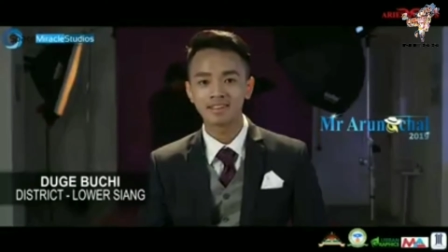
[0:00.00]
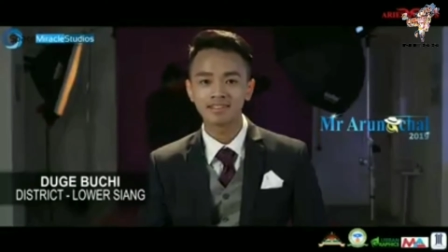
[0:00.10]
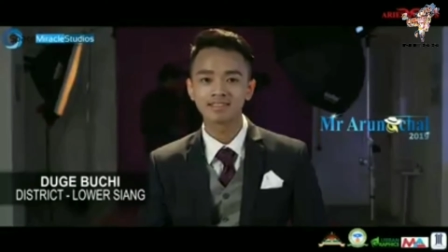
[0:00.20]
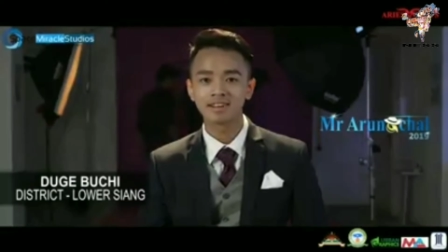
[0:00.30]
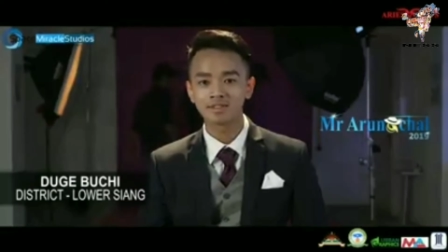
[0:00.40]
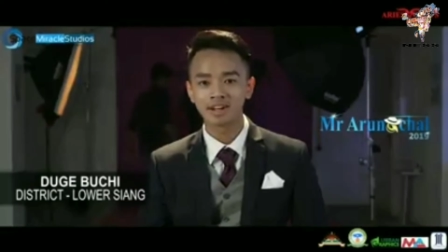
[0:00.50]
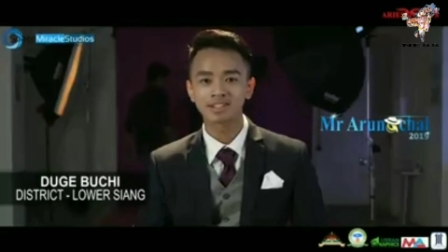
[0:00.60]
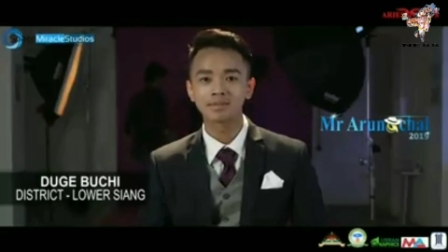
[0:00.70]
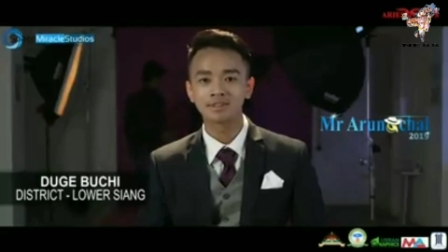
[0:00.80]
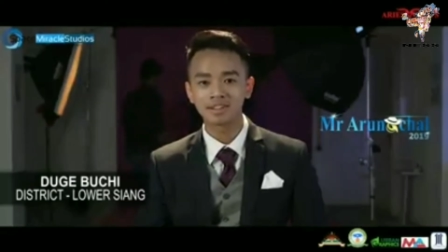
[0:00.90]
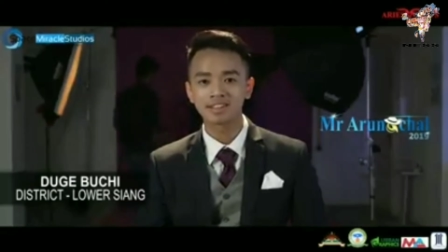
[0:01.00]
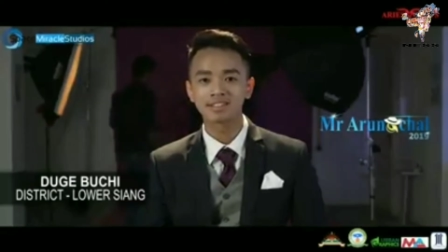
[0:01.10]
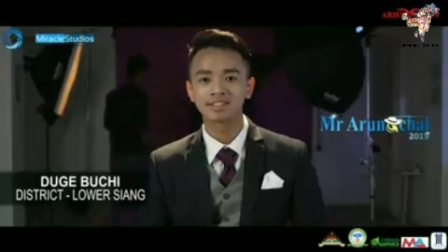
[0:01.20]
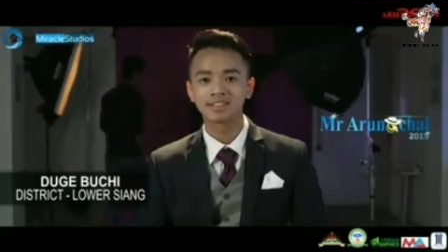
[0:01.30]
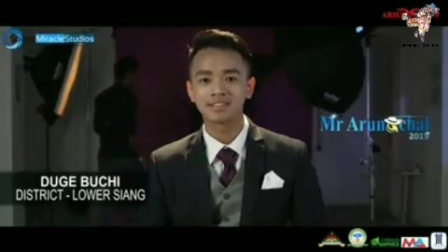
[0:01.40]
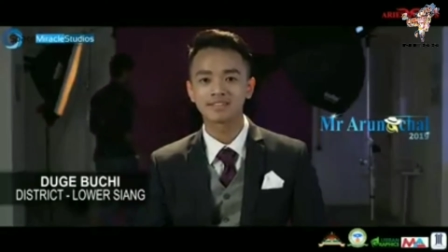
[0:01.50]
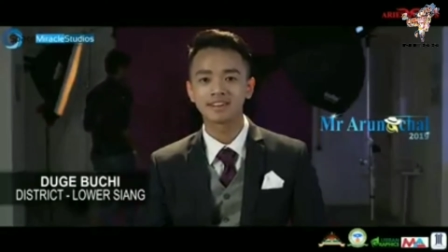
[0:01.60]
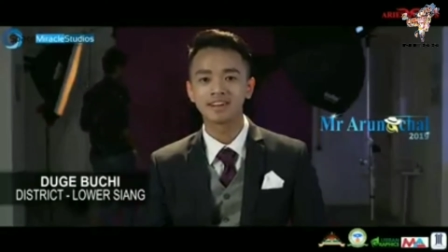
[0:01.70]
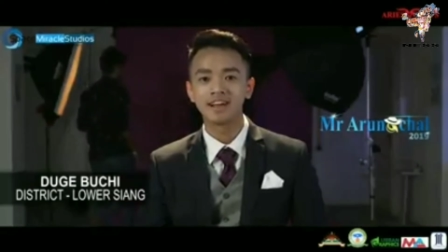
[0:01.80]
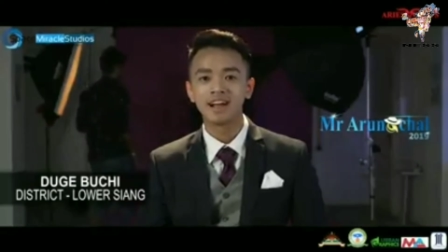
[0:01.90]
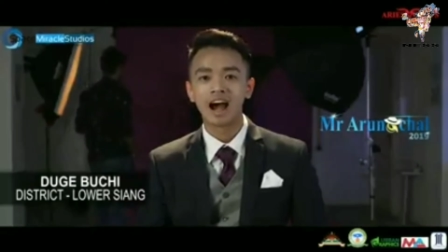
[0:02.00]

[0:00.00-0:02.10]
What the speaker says: There is in Arunachal Pradesh itself.